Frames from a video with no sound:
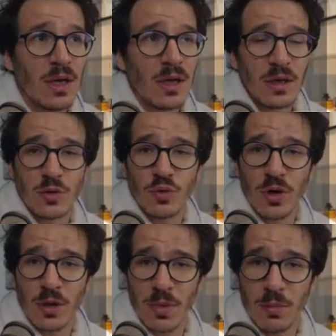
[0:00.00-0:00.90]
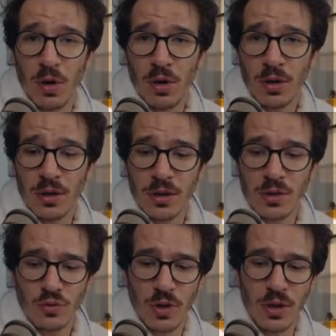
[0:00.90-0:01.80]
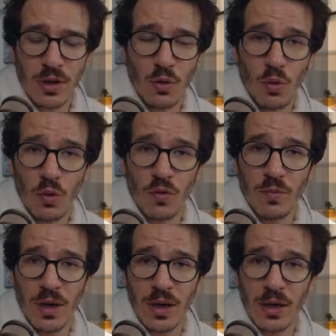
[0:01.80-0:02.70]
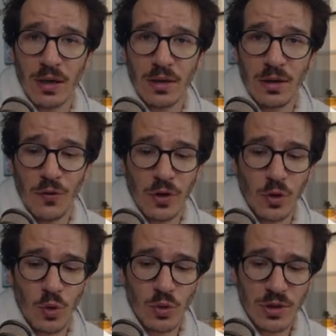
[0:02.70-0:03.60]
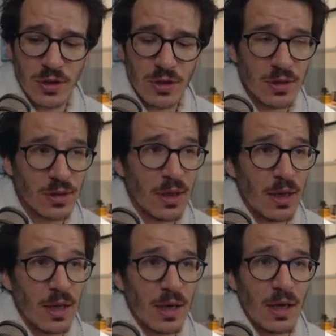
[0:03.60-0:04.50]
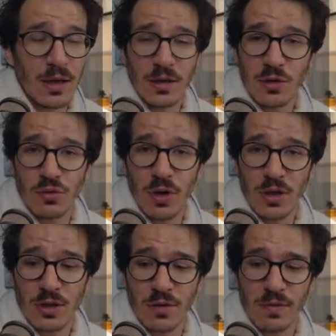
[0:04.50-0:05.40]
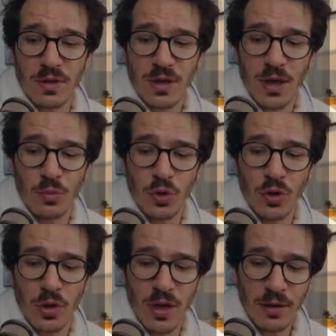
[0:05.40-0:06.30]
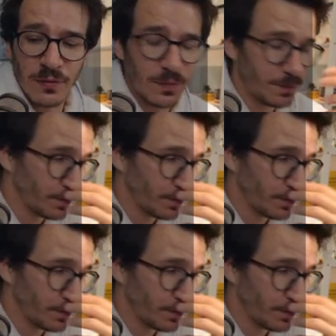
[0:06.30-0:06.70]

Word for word: It's running my blog, it's running all of my different courses, and it's running serverlesshandbook.dev.